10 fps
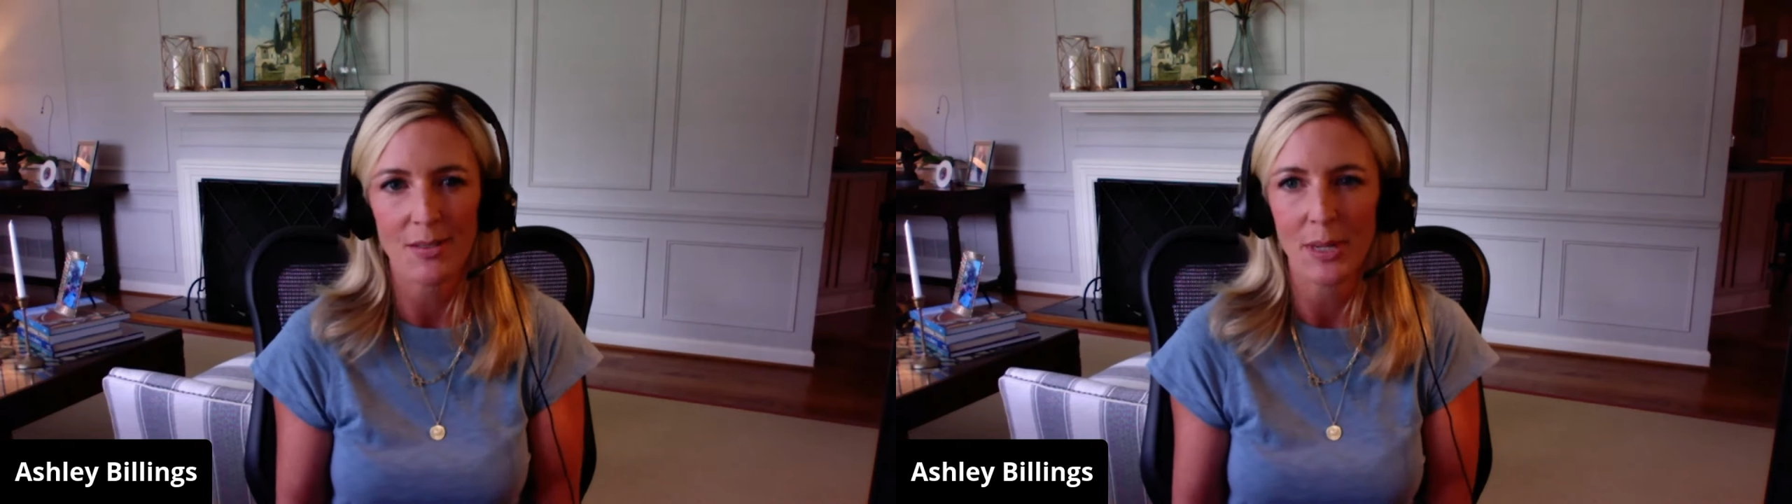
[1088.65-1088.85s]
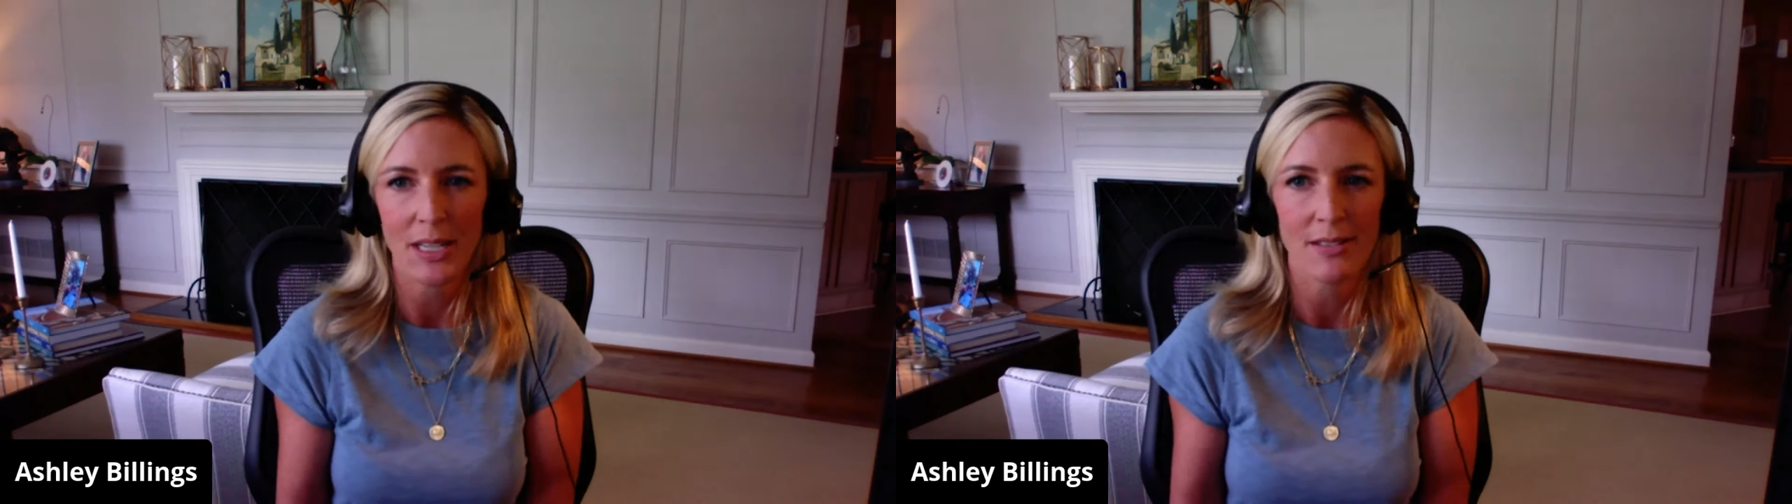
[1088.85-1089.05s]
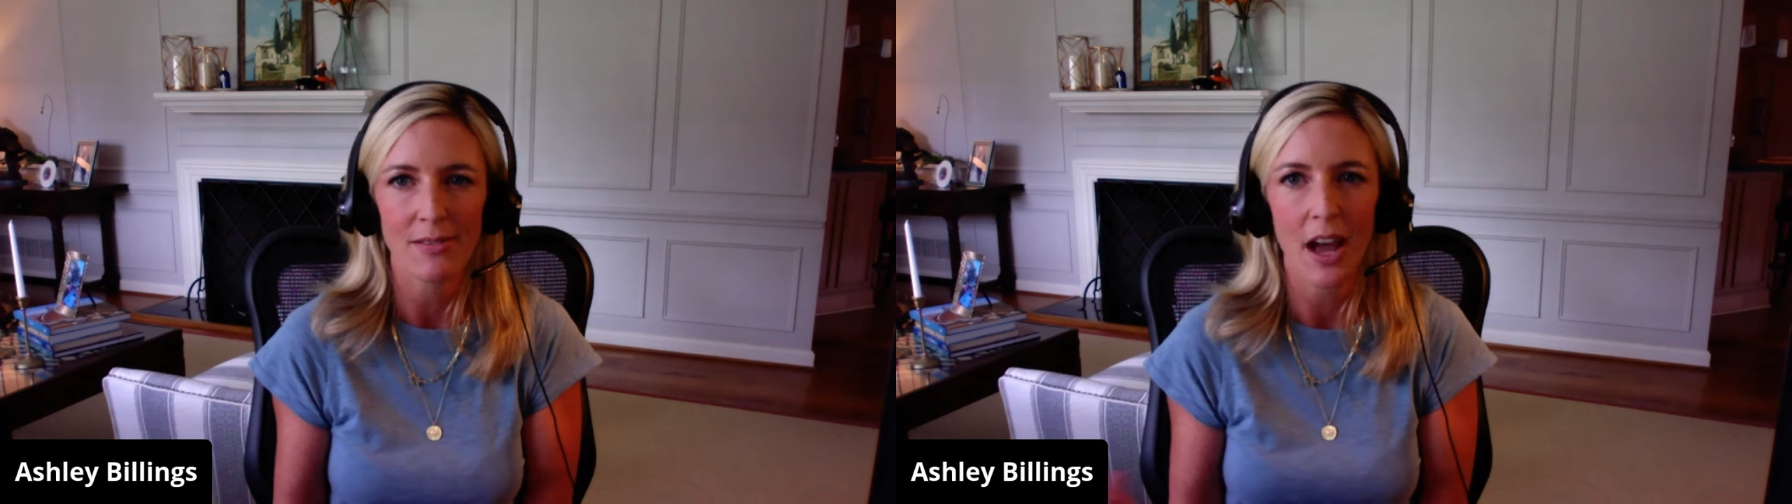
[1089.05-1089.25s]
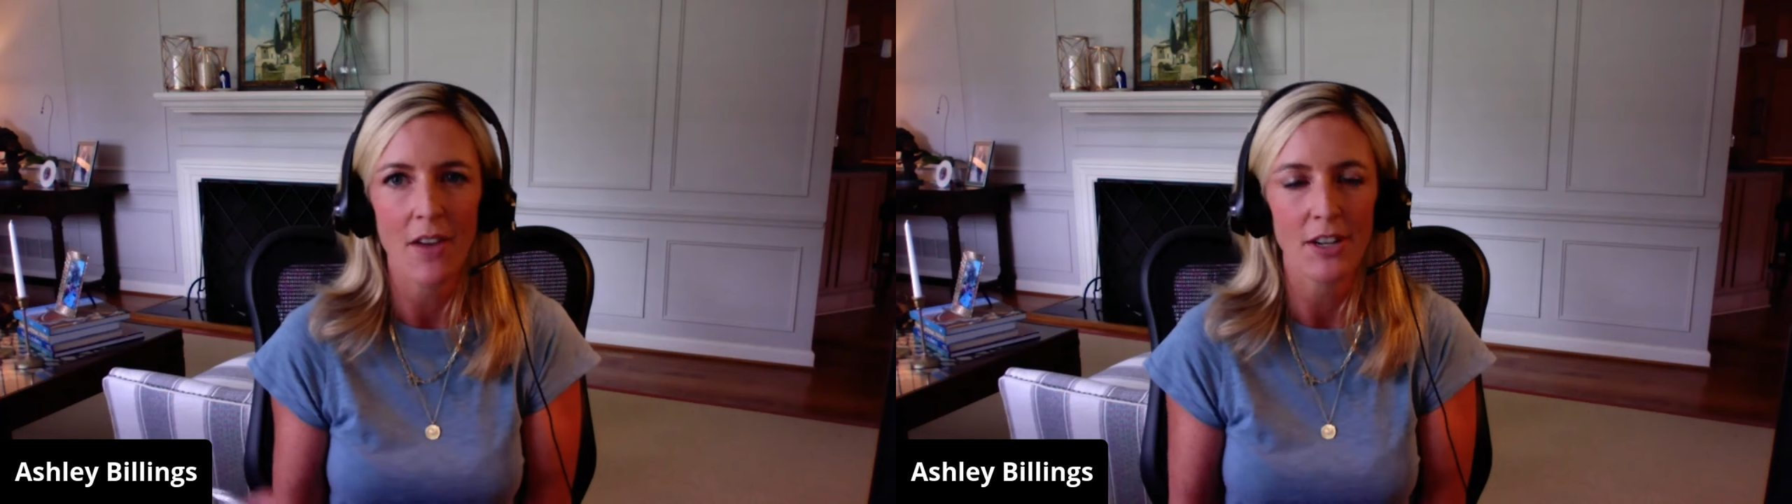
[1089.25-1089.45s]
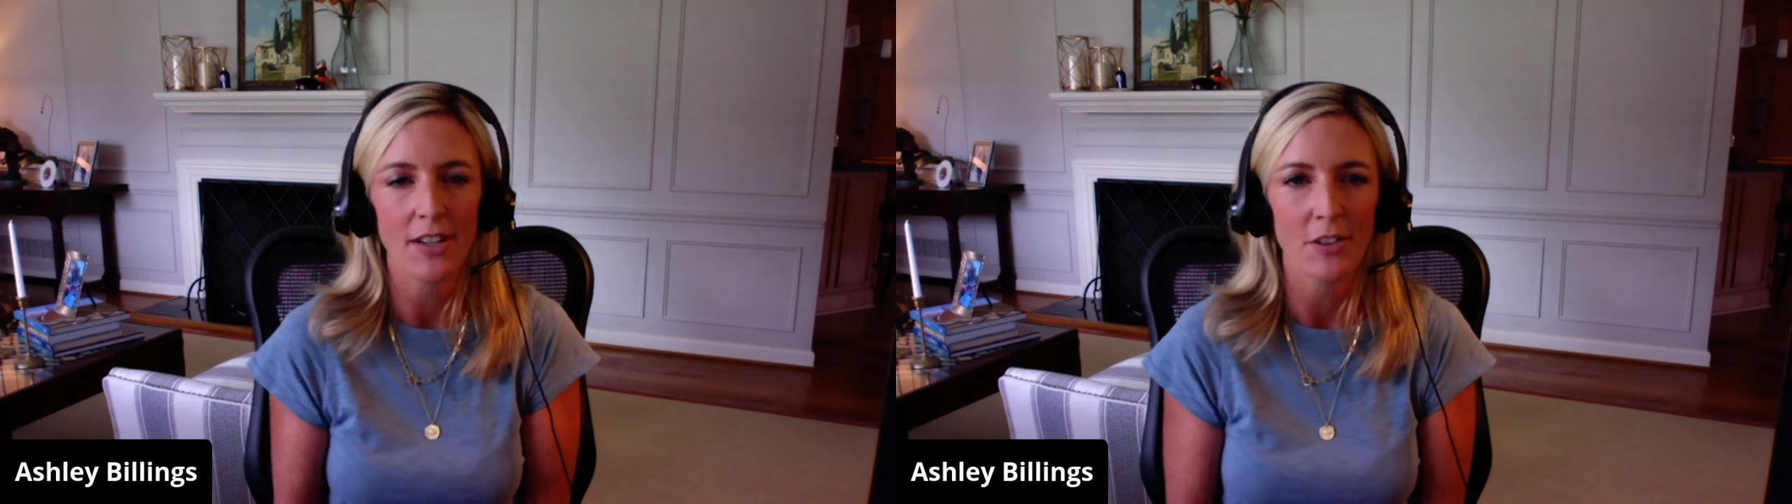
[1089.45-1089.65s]
we can
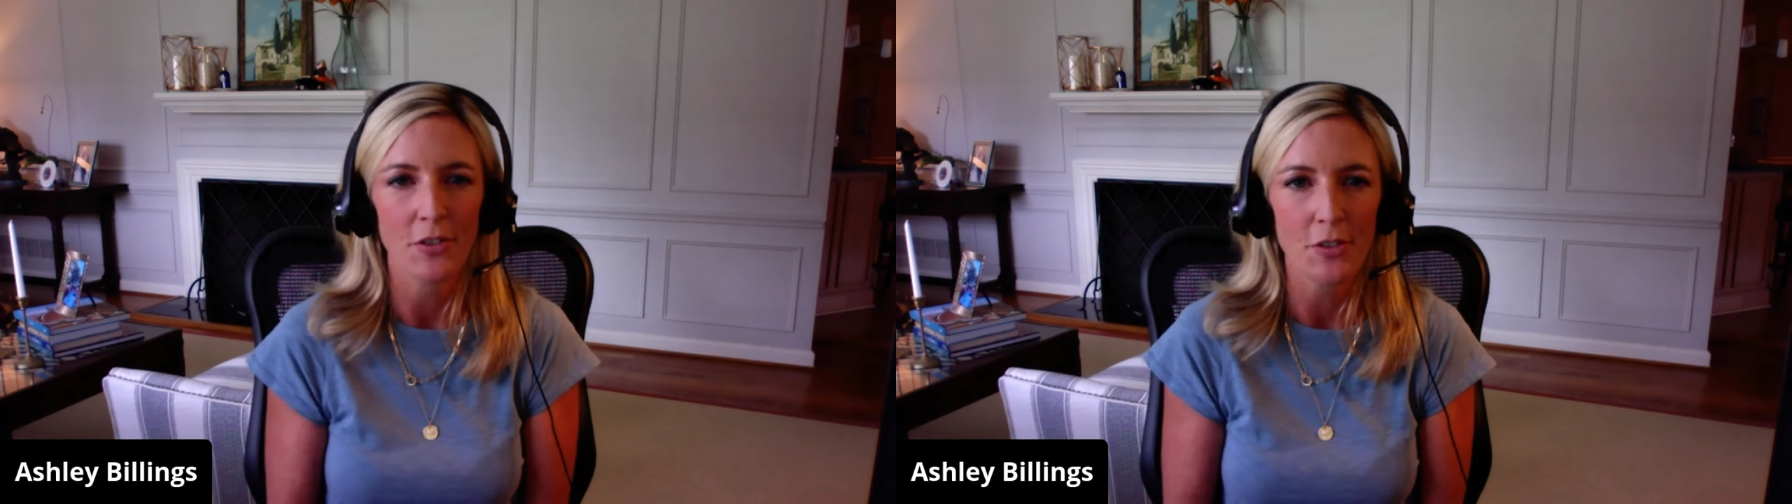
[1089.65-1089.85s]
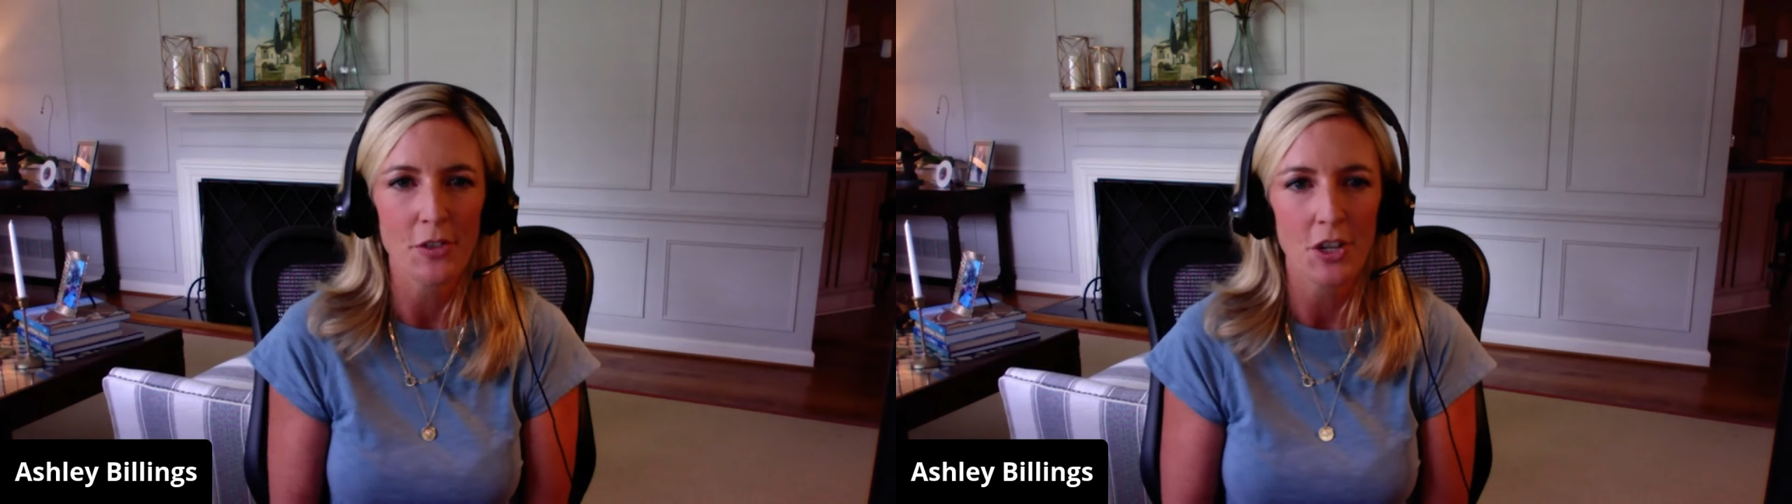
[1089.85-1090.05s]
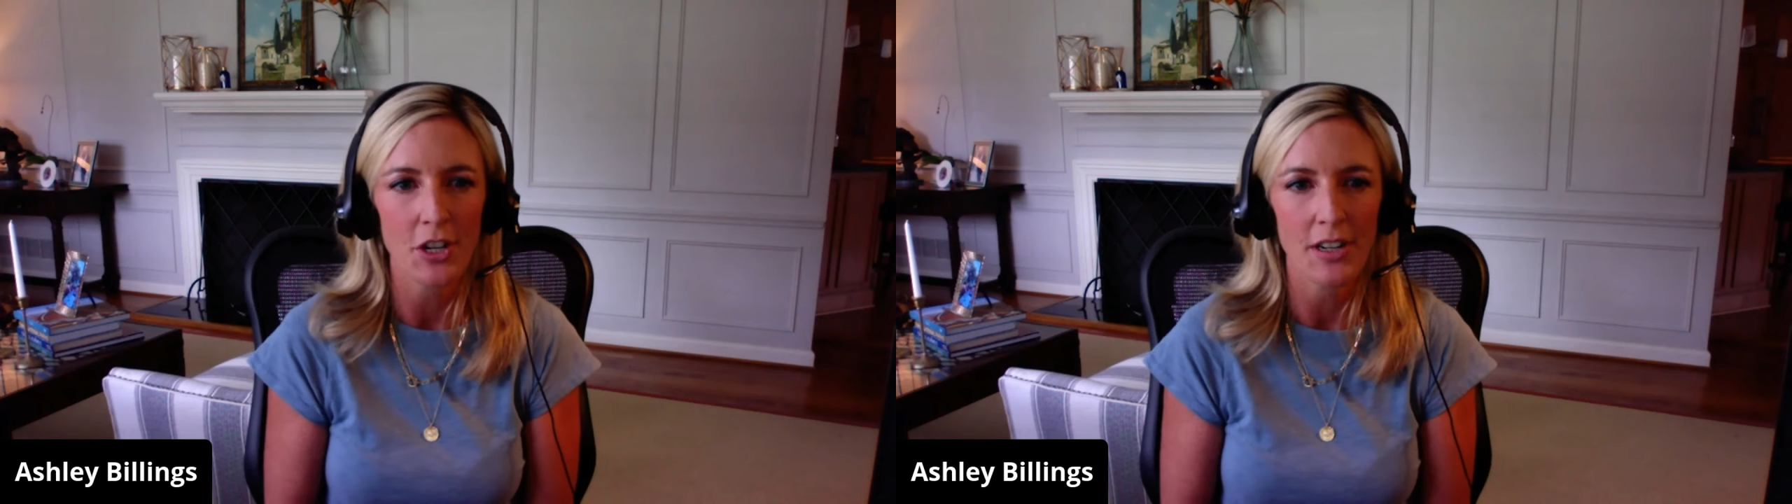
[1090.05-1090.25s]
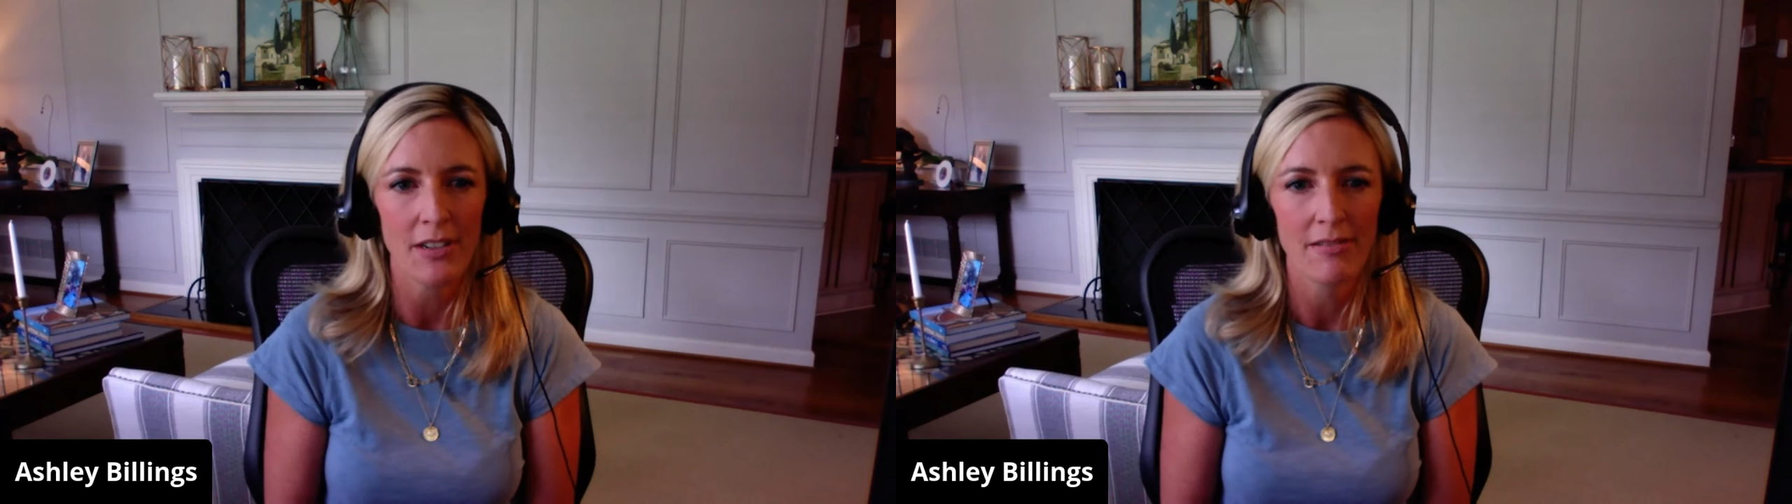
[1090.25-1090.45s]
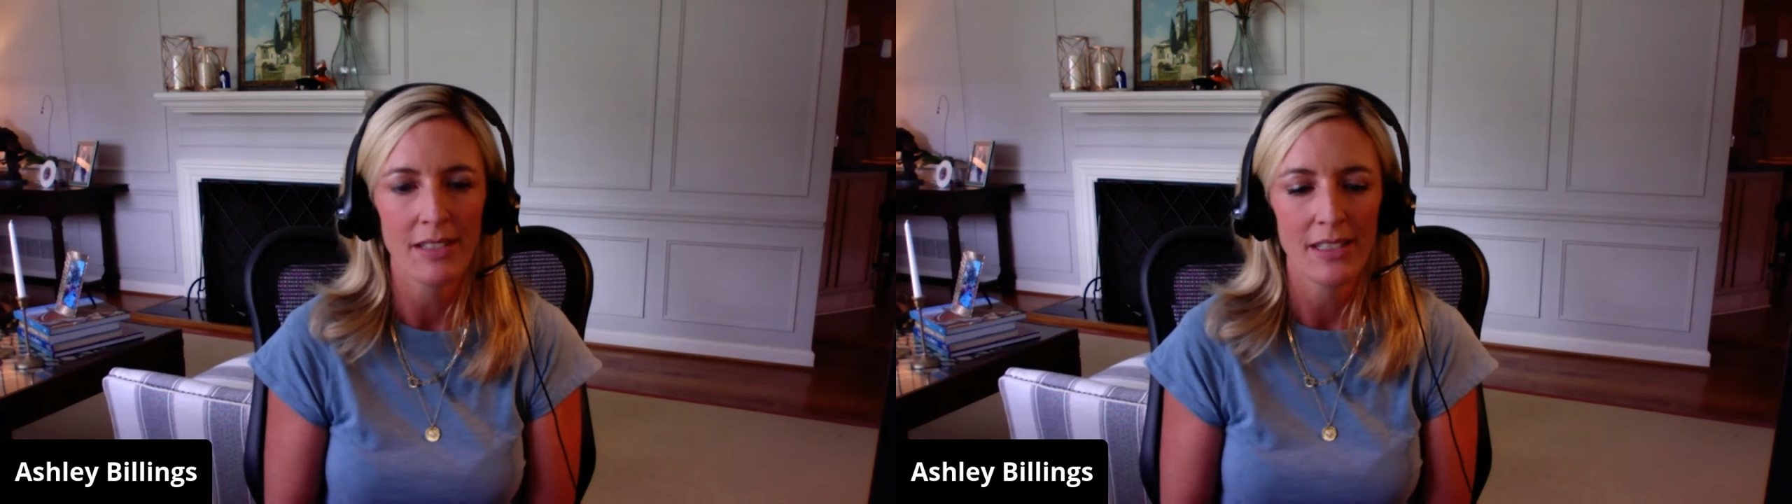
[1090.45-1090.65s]
cover it in the future.